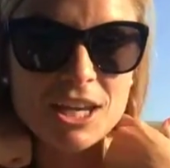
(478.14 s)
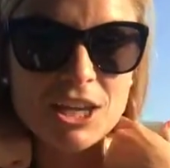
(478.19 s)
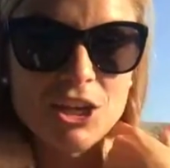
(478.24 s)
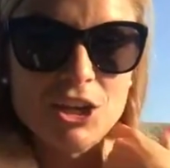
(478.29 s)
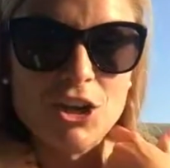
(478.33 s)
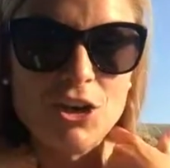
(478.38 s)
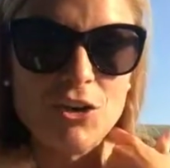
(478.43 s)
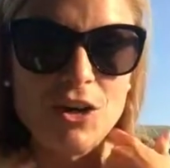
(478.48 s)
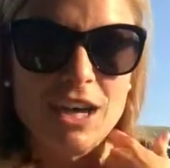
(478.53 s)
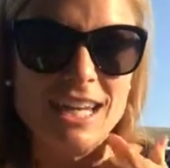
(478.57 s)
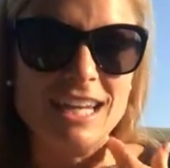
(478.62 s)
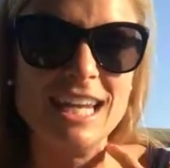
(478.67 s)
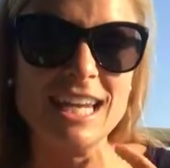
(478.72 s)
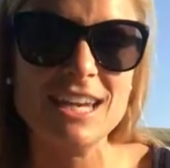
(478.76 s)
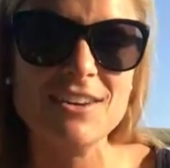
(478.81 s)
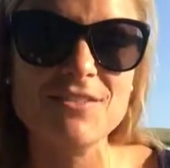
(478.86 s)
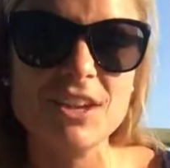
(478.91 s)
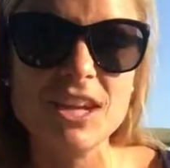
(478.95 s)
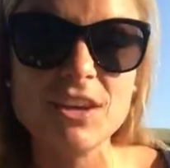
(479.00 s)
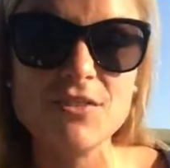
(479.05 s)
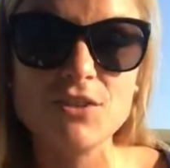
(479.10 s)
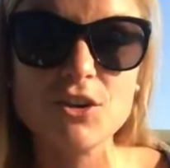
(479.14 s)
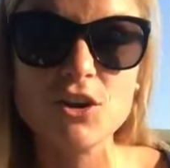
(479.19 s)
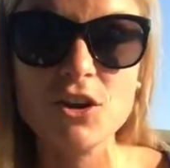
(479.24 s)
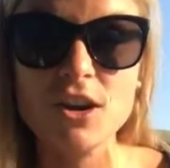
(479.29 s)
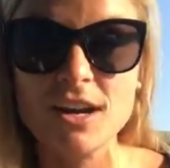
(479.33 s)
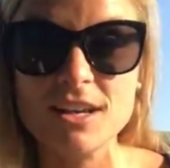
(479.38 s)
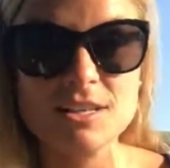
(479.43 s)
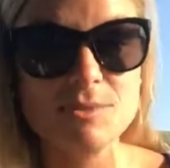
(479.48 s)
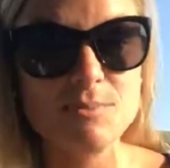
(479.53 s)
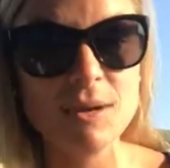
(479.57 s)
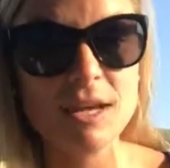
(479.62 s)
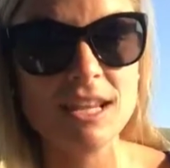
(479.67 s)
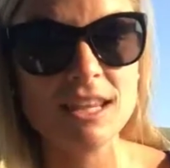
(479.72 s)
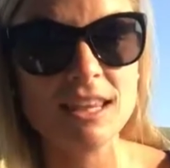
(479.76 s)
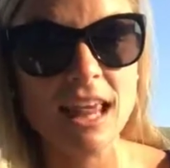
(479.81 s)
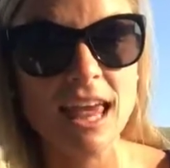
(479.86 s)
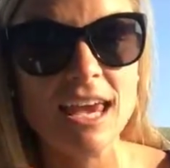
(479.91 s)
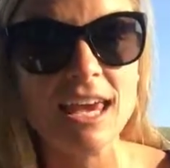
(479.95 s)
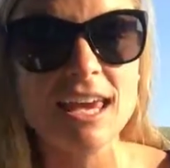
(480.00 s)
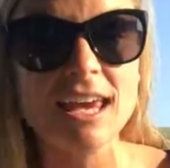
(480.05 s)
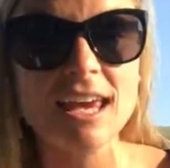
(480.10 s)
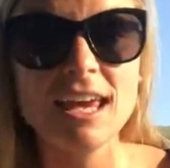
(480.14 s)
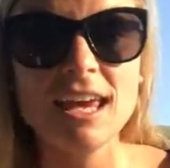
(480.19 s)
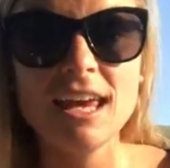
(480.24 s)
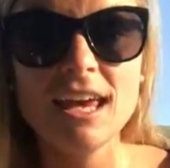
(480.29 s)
you know, and even if your husband, like,